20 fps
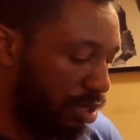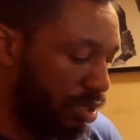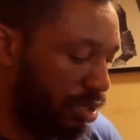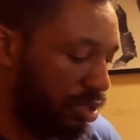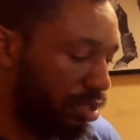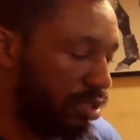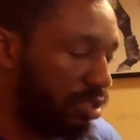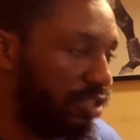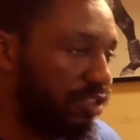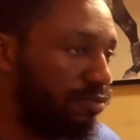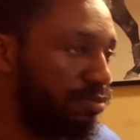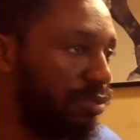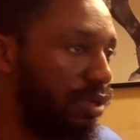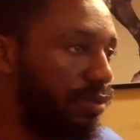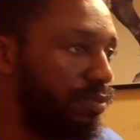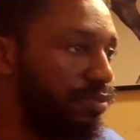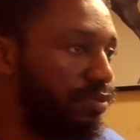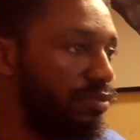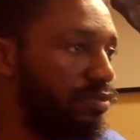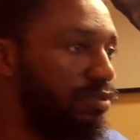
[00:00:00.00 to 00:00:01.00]
and this
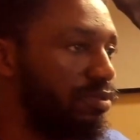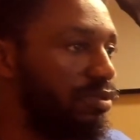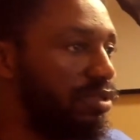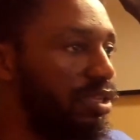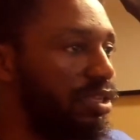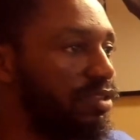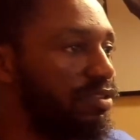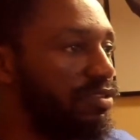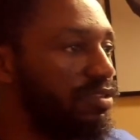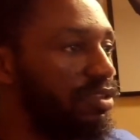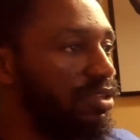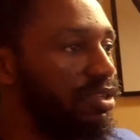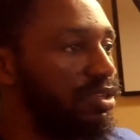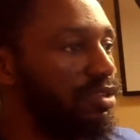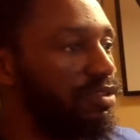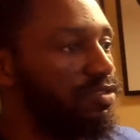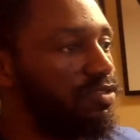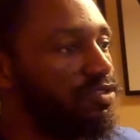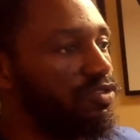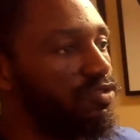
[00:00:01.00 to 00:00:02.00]
map takes
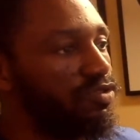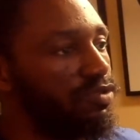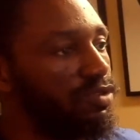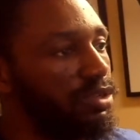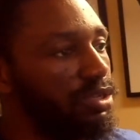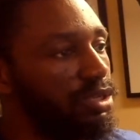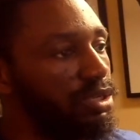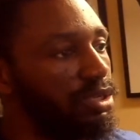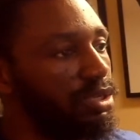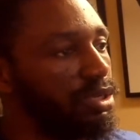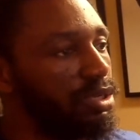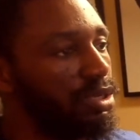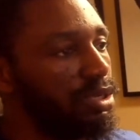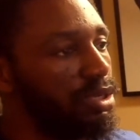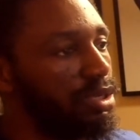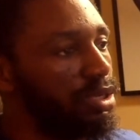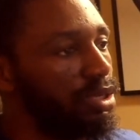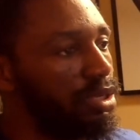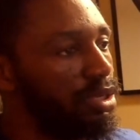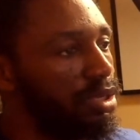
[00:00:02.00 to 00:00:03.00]
a string
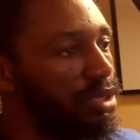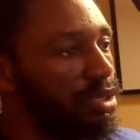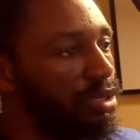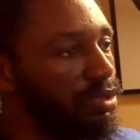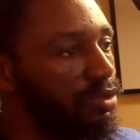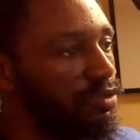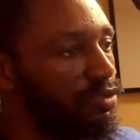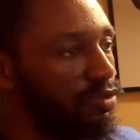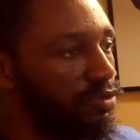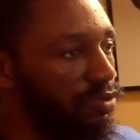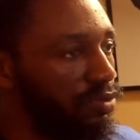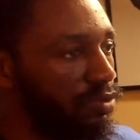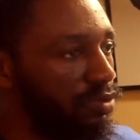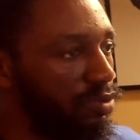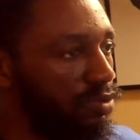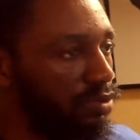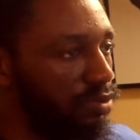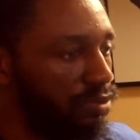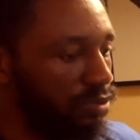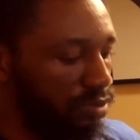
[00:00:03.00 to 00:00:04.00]

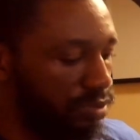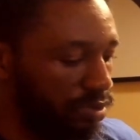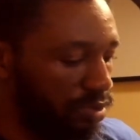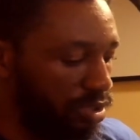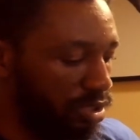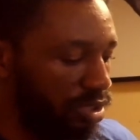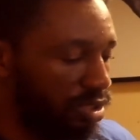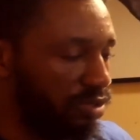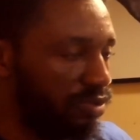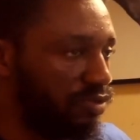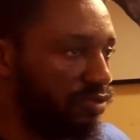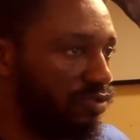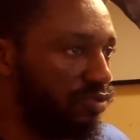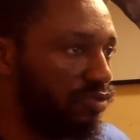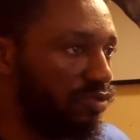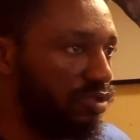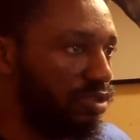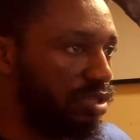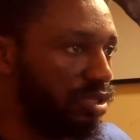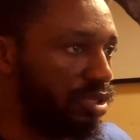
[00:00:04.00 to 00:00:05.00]
to a
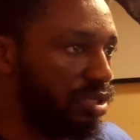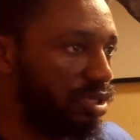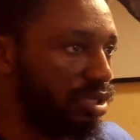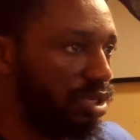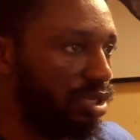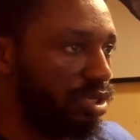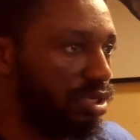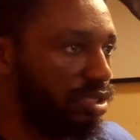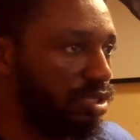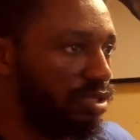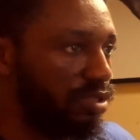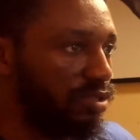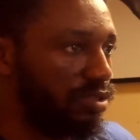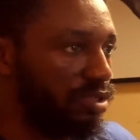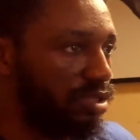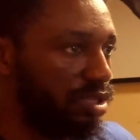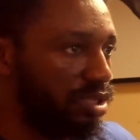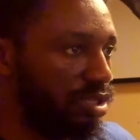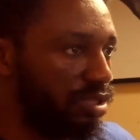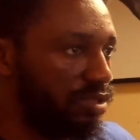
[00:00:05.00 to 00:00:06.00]
string, and in
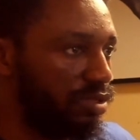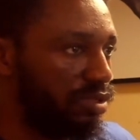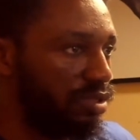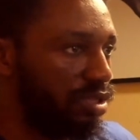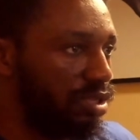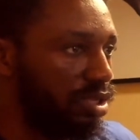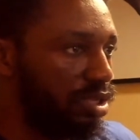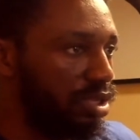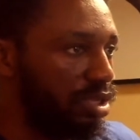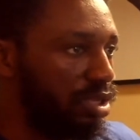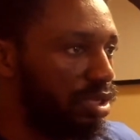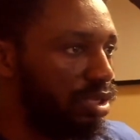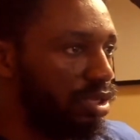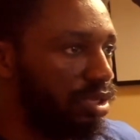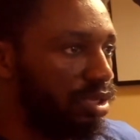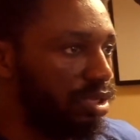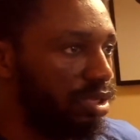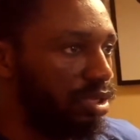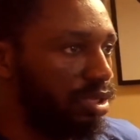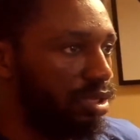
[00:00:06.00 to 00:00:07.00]
this case
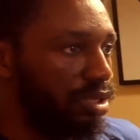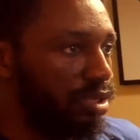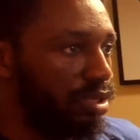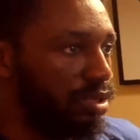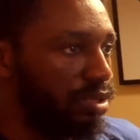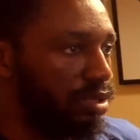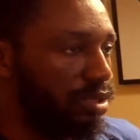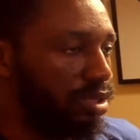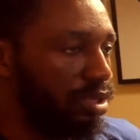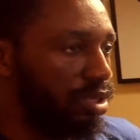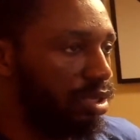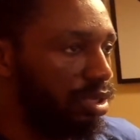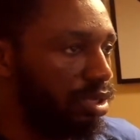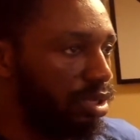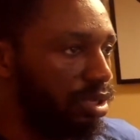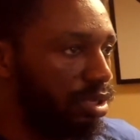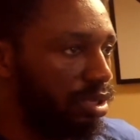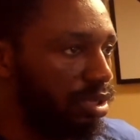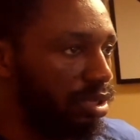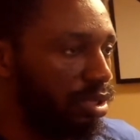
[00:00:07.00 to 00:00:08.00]

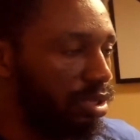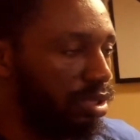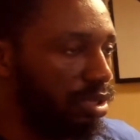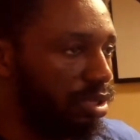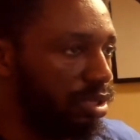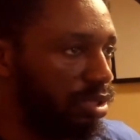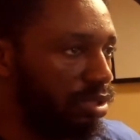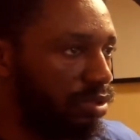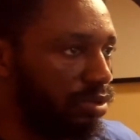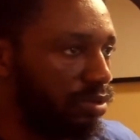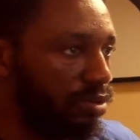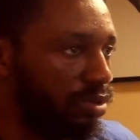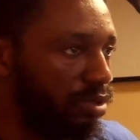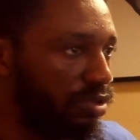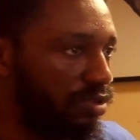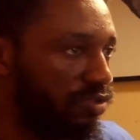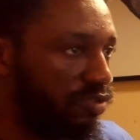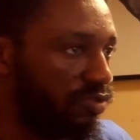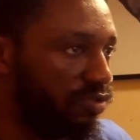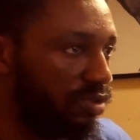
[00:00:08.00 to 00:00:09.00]

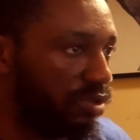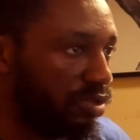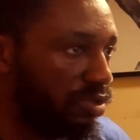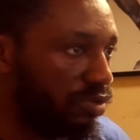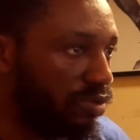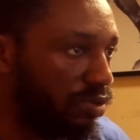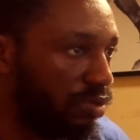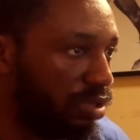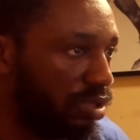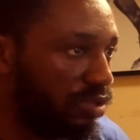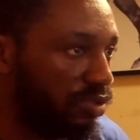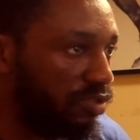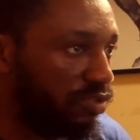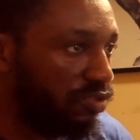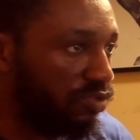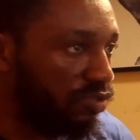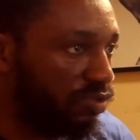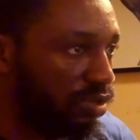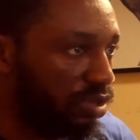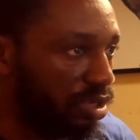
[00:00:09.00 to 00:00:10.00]
a string to a
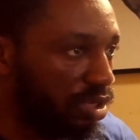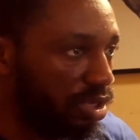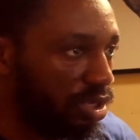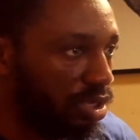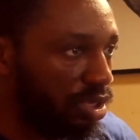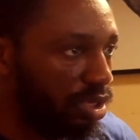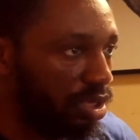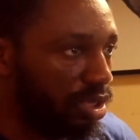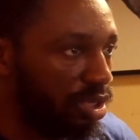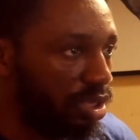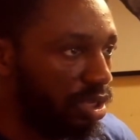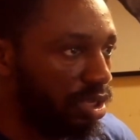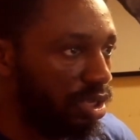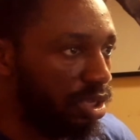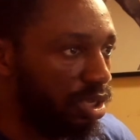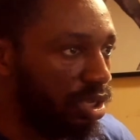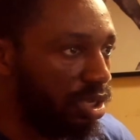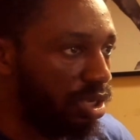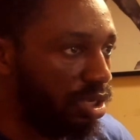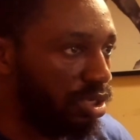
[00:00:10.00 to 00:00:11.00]
string,
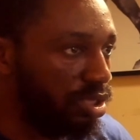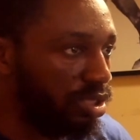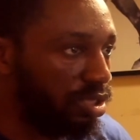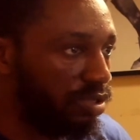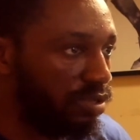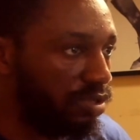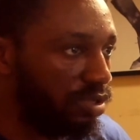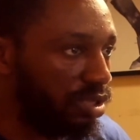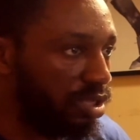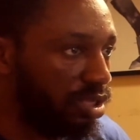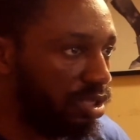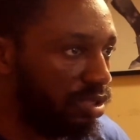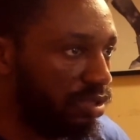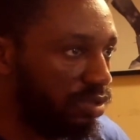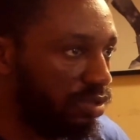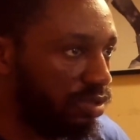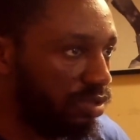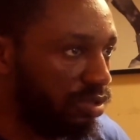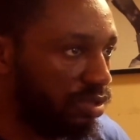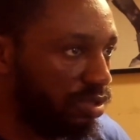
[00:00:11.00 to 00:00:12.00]
and in this
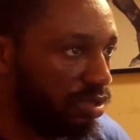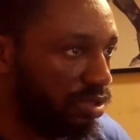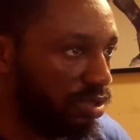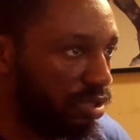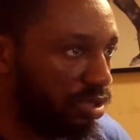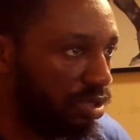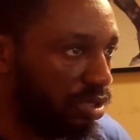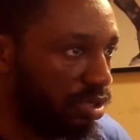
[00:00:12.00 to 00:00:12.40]
case